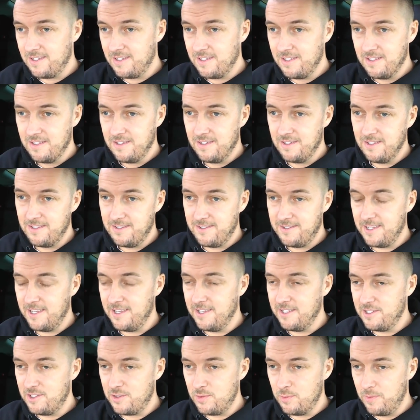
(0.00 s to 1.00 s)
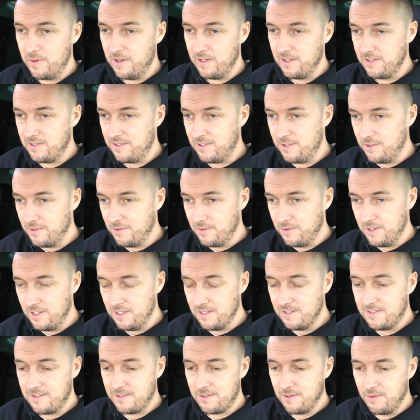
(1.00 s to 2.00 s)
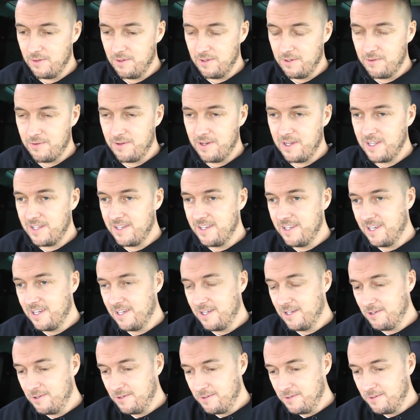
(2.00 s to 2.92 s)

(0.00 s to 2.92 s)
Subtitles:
the stage 1 tune installed right now,